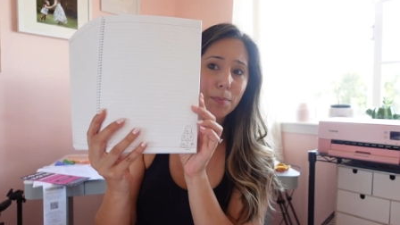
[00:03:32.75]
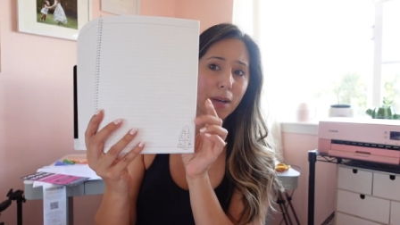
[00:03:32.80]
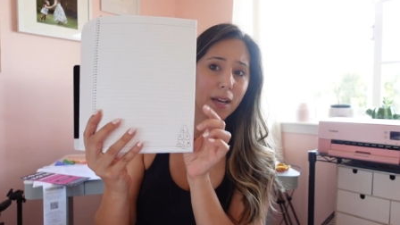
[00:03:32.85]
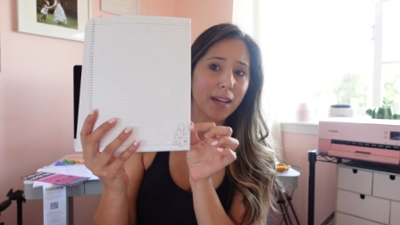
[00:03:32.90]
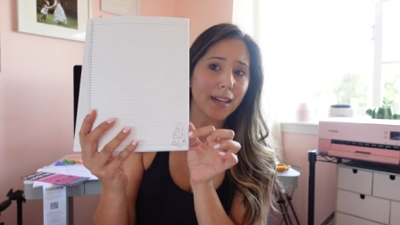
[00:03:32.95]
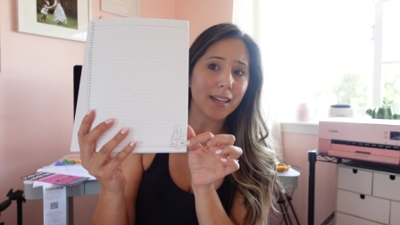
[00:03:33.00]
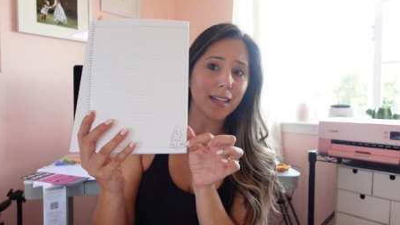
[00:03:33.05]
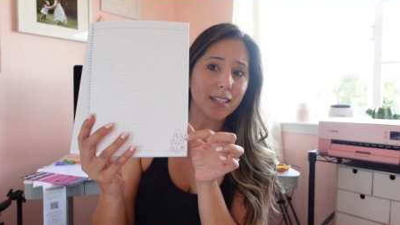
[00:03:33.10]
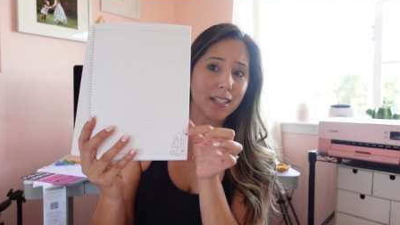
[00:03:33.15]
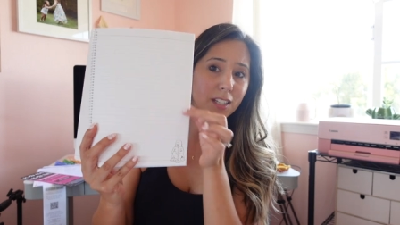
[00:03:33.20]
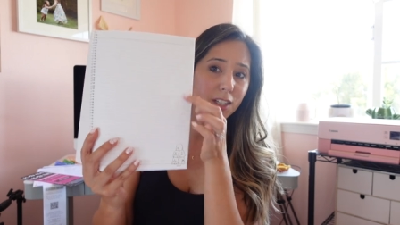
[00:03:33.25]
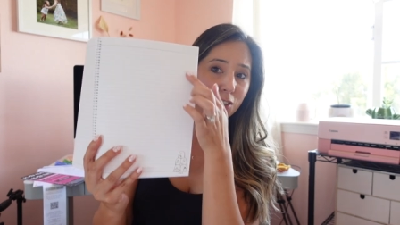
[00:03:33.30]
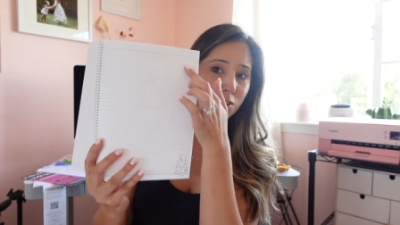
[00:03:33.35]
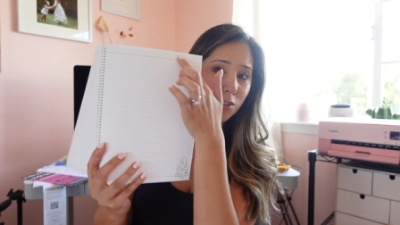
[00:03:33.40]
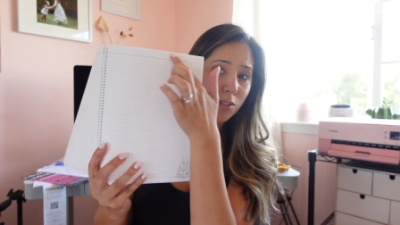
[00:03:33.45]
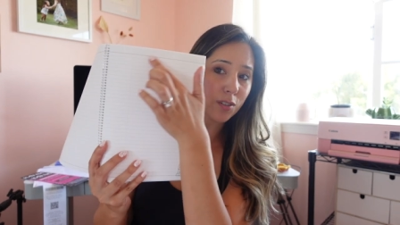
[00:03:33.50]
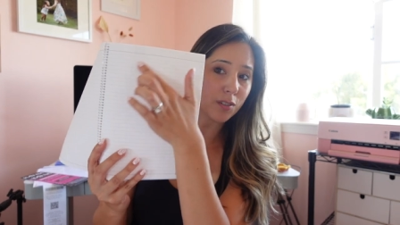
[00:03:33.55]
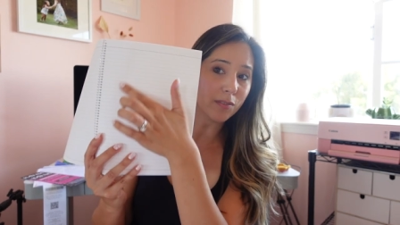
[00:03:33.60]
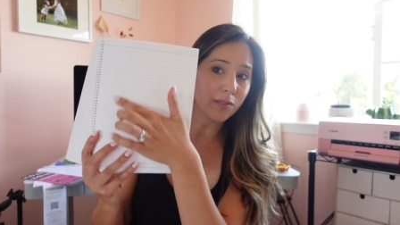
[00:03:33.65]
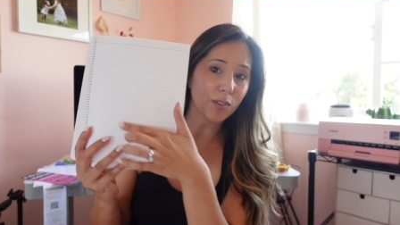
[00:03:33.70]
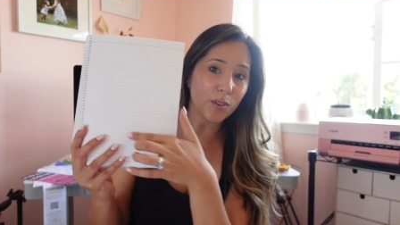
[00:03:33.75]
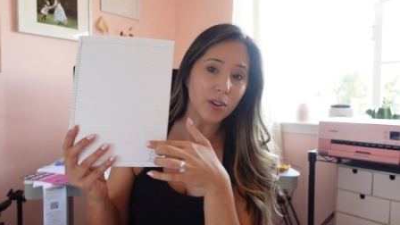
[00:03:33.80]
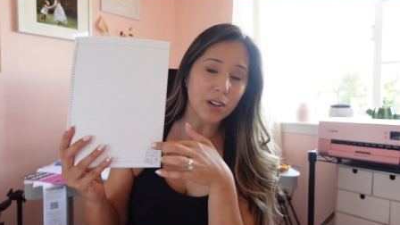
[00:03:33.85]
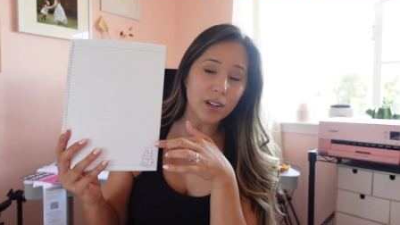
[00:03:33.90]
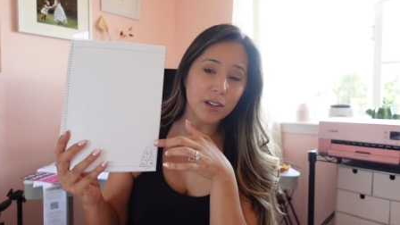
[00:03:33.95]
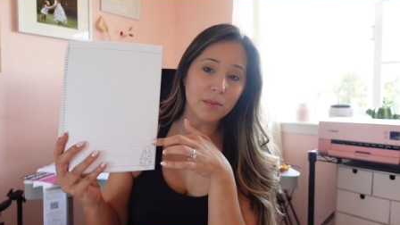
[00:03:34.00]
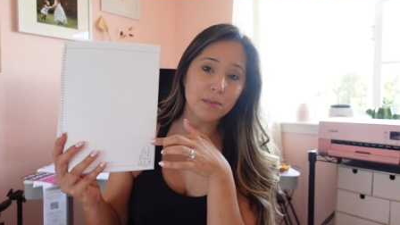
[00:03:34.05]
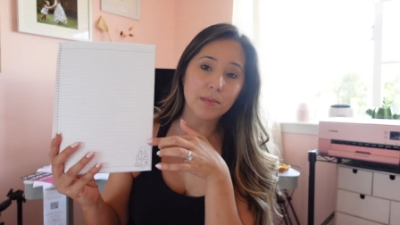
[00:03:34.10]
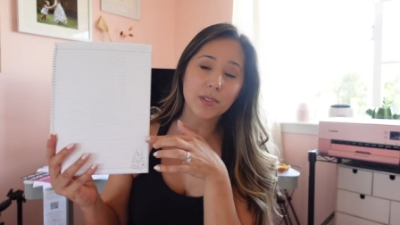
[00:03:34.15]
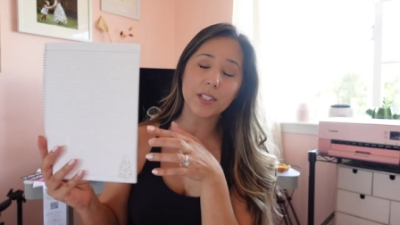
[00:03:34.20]
but in digital
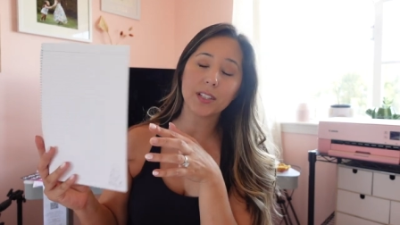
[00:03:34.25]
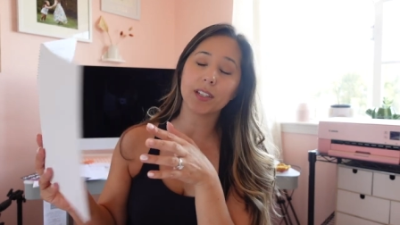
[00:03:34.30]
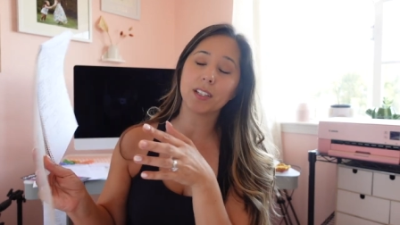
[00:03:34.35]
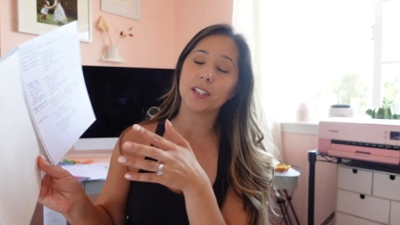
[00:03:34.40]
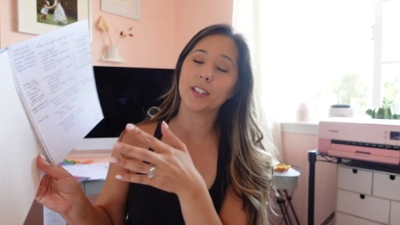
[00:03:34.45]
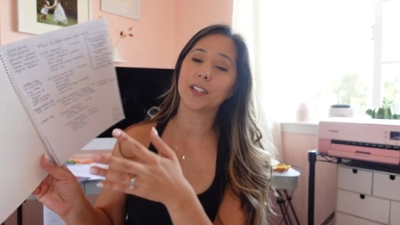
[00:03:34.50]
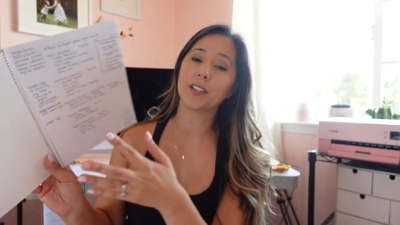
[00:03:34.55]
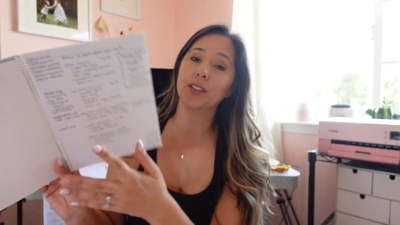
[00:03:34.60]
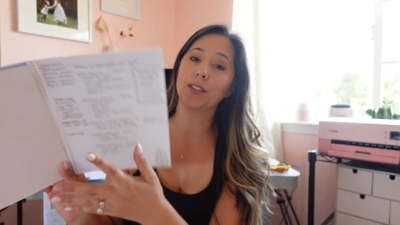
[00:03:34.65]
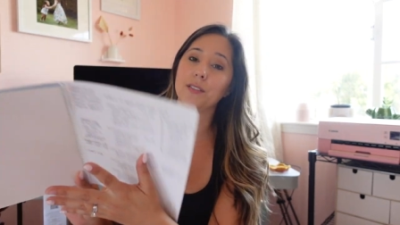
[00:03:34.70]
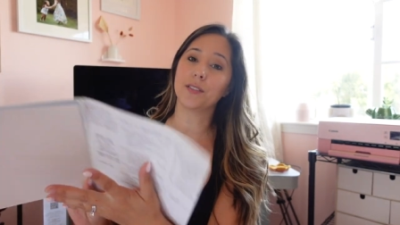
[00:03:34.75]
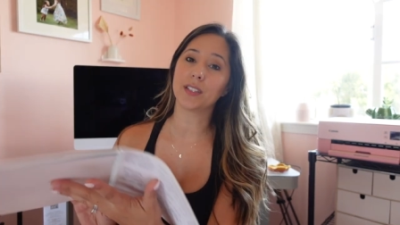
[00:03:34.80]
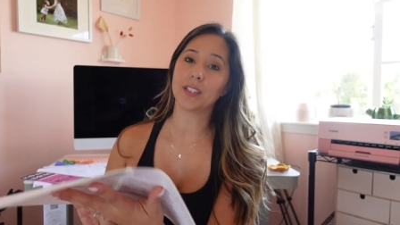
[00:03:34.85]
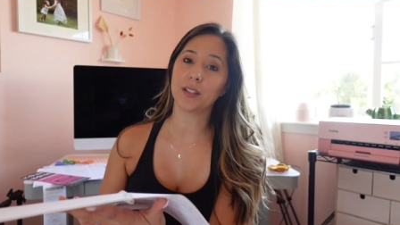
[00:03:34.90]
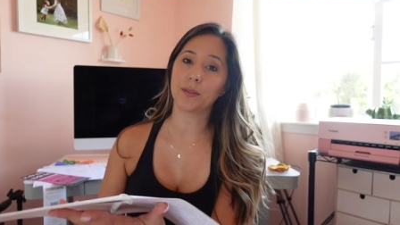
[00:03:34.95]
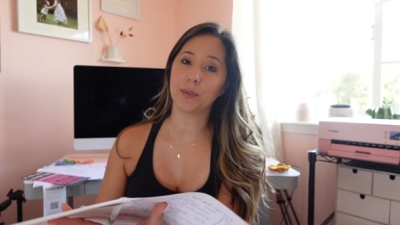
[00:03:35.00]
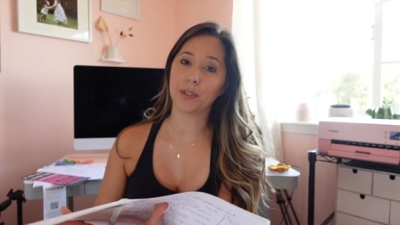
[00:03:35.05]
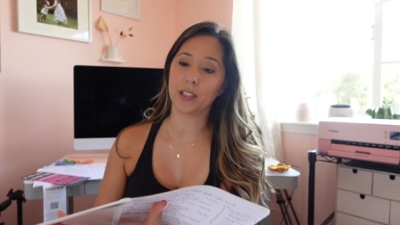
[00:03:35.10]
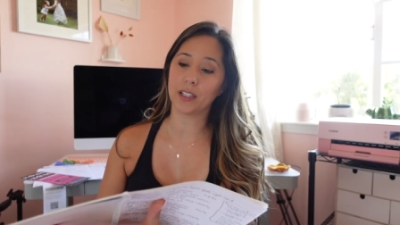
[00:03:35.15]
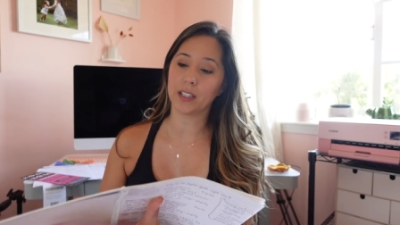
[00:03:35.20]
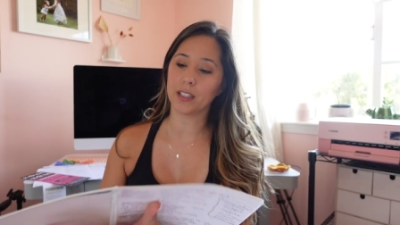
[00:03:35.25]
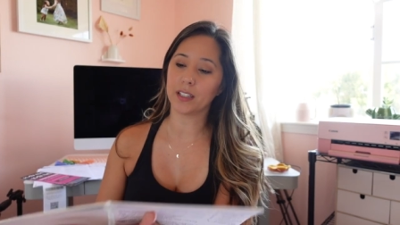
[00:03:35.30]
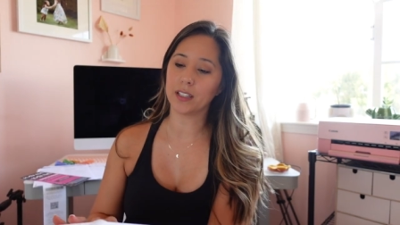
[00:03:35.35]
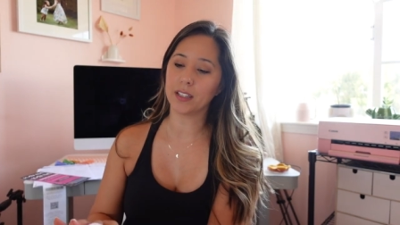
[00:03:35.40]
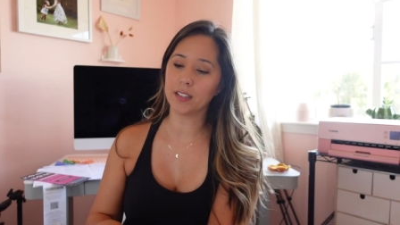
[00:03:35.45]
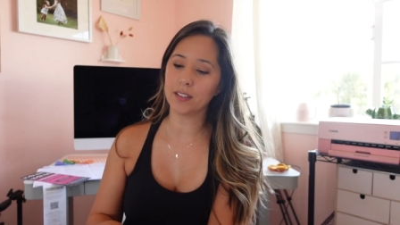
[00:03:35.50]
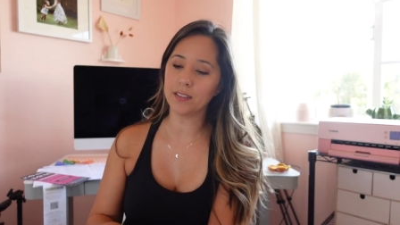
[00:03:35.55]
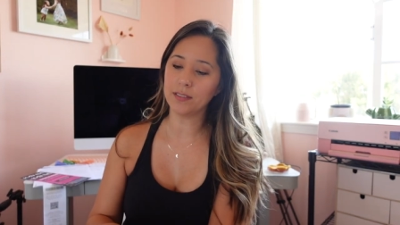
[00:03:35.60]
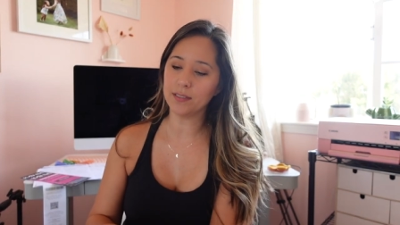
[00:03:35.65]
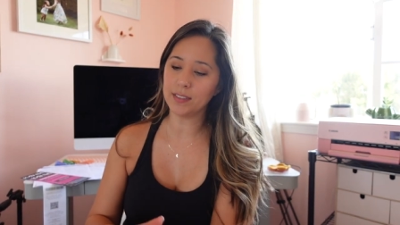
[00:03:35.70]
form so that you can use it with
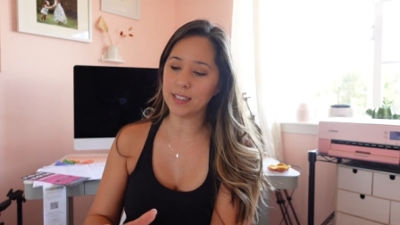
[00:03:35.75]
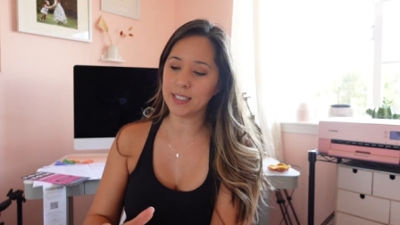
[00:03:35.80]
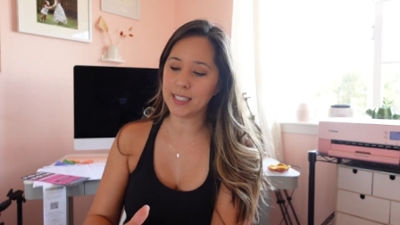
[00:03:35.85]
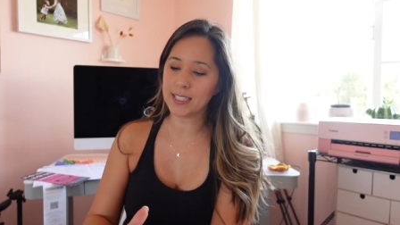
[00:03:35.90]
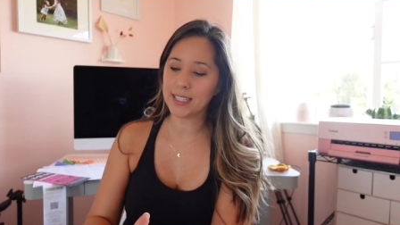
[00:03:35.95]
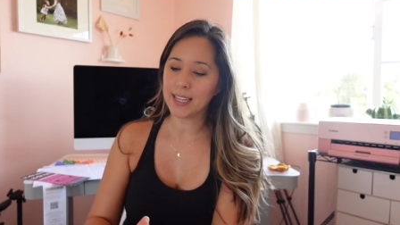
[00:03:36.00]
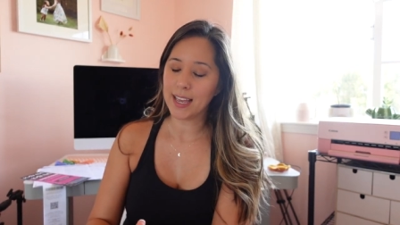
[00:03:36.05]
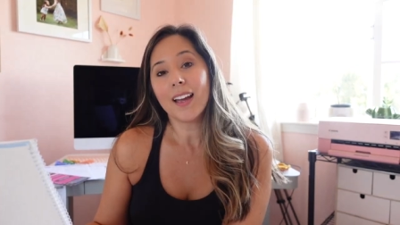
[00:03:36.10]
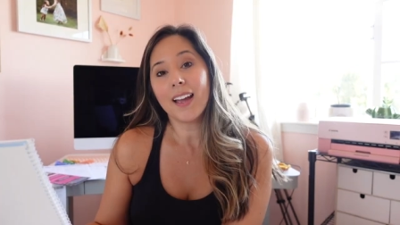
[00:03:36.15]
GoodNotes.